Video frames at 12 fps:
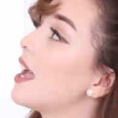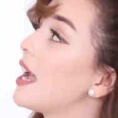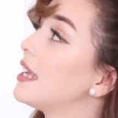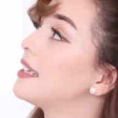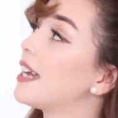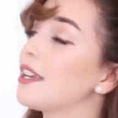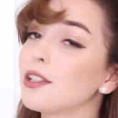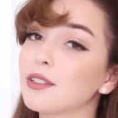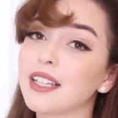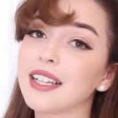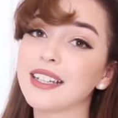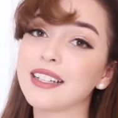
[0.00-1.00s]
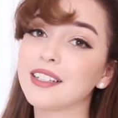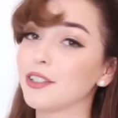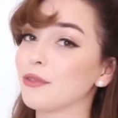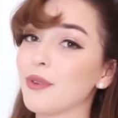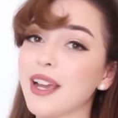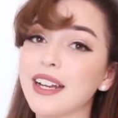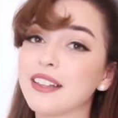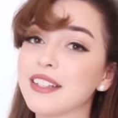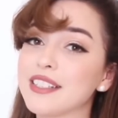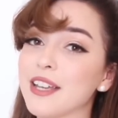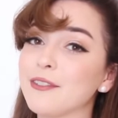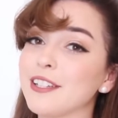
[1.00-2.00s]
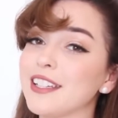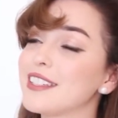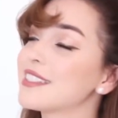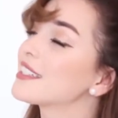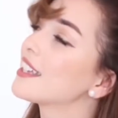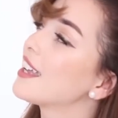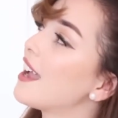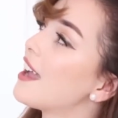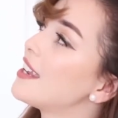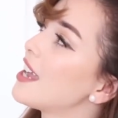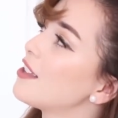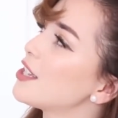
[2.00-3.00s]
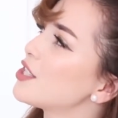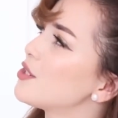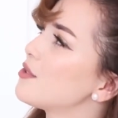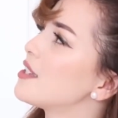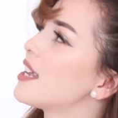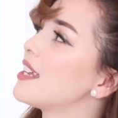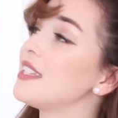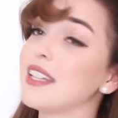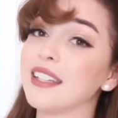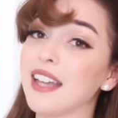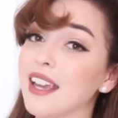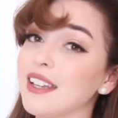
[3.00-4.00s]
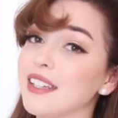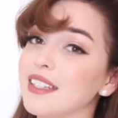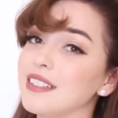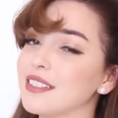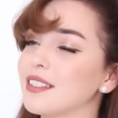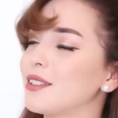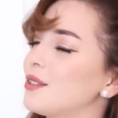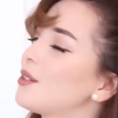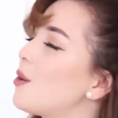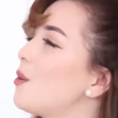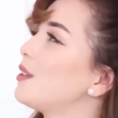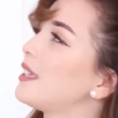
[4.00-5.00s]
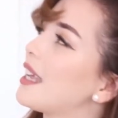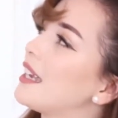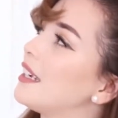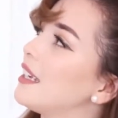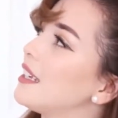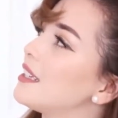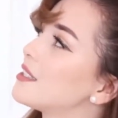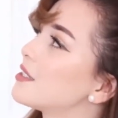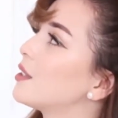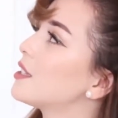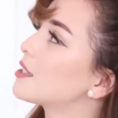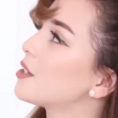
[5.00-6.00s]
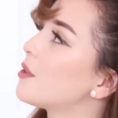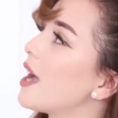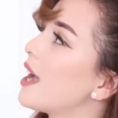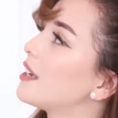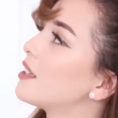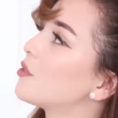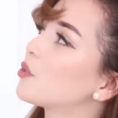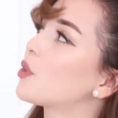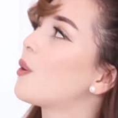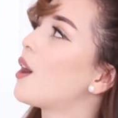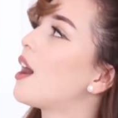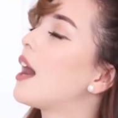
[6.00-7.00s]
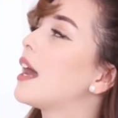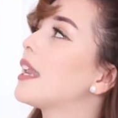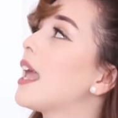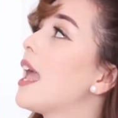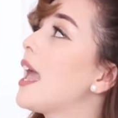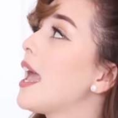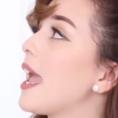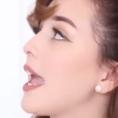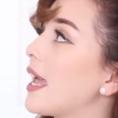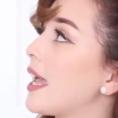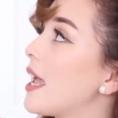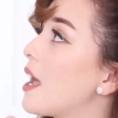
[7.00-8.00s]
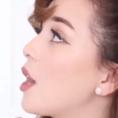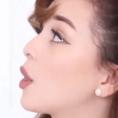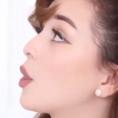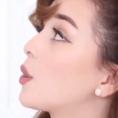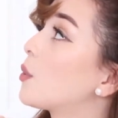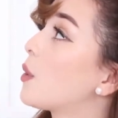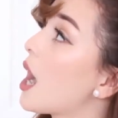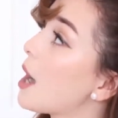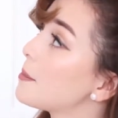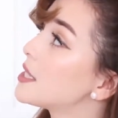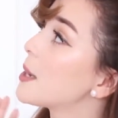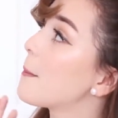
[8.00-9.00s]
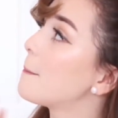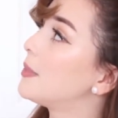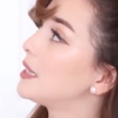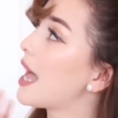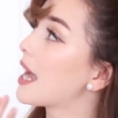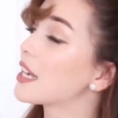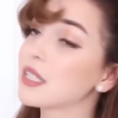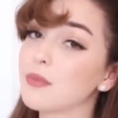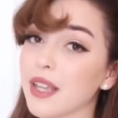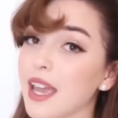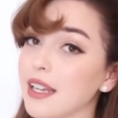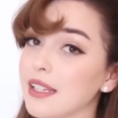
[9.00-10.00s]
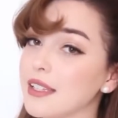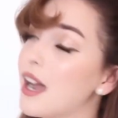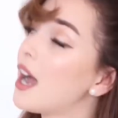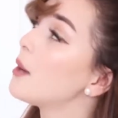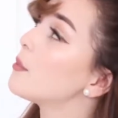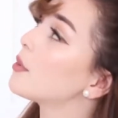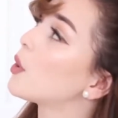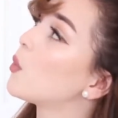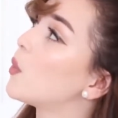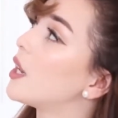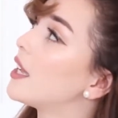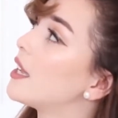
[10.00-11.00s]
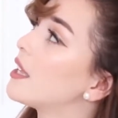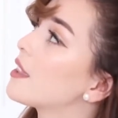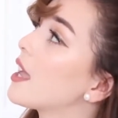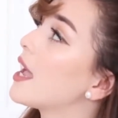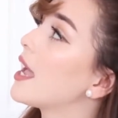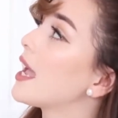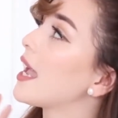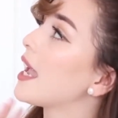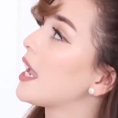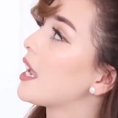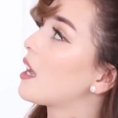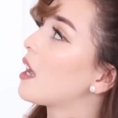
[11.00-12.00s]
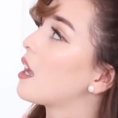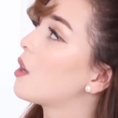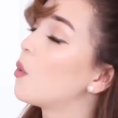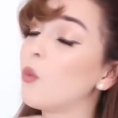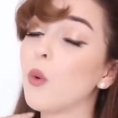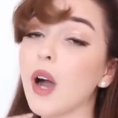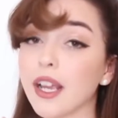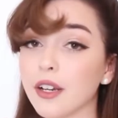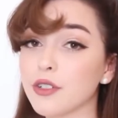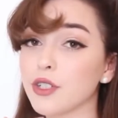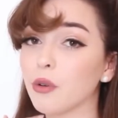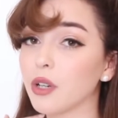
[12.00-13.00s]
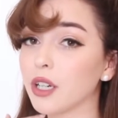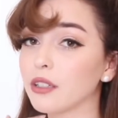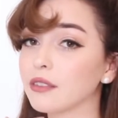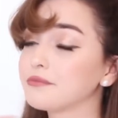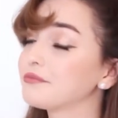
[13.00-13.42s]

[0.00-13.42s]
and now you look like you're right out of the 70s. Now let's do the 1990s, the good old 90s. So let's go ahead and throw on a cropped black spaghetti top with a wire choker.